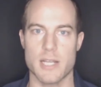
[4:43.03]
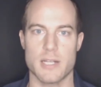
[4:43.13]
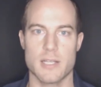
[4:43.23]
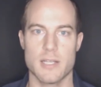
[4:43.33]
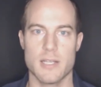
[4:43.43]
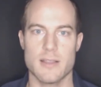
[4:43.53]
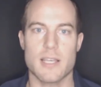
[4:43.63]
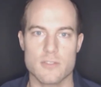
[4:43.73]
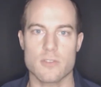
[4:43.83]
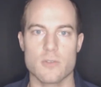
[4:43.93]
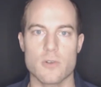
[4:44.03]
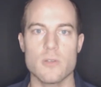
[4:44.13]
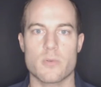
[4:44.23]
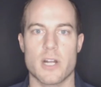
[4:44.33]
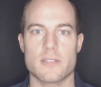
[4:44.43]
it. That's the
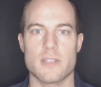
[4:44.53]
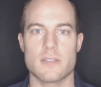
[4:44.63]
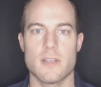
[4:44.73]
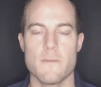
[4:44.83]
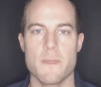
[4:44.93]
learning process.